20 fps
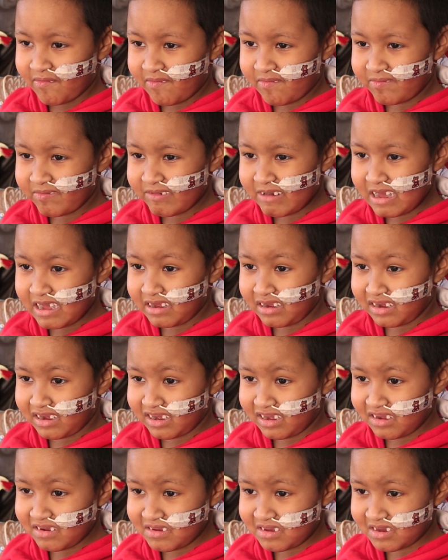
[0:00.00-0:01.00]

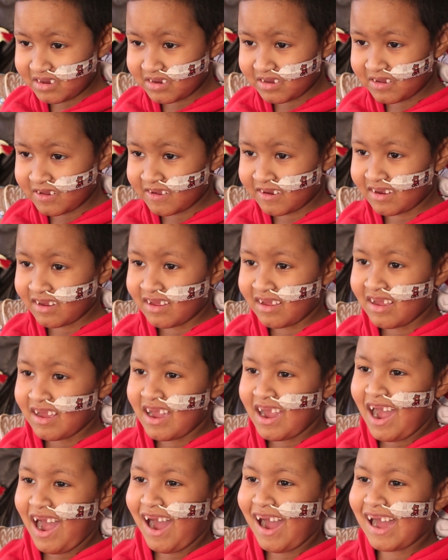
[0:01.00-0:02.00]
First,
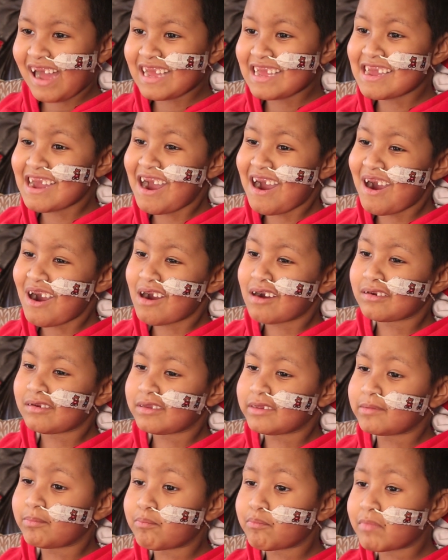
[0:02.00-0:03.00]
I
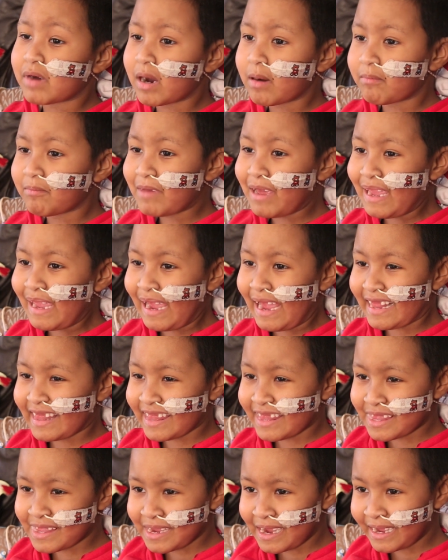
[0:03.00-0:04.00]
hugged Mummy
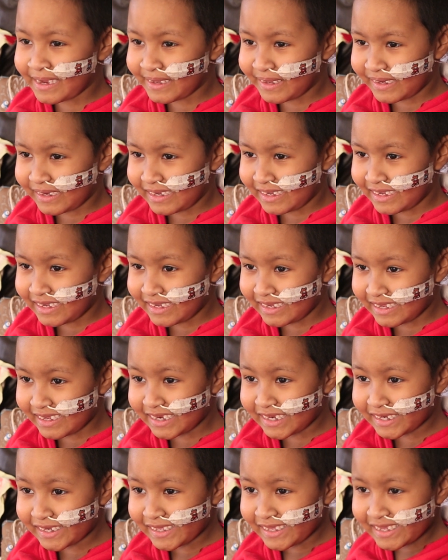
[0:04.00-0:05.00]
and
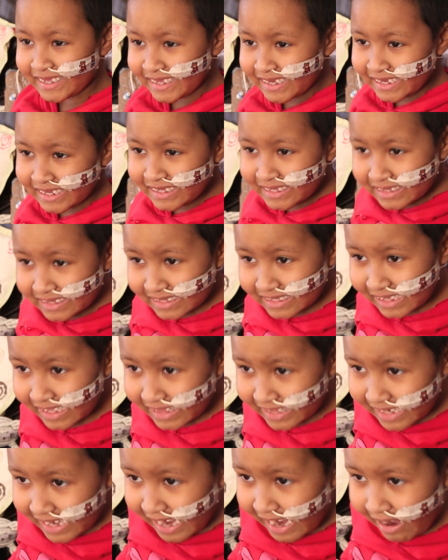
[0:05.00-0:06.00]
Daddy.
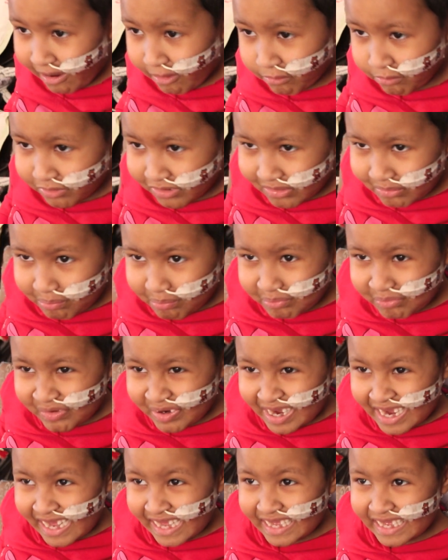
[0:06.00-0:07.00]
Then I would
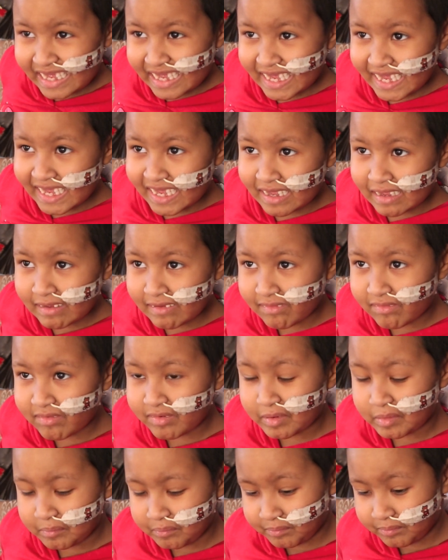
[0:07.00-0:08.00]

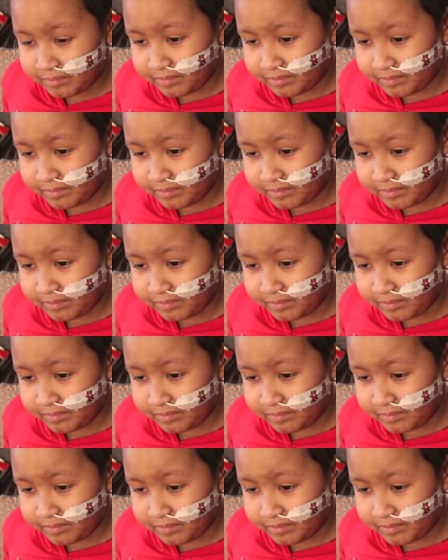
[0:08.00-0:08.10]
wave.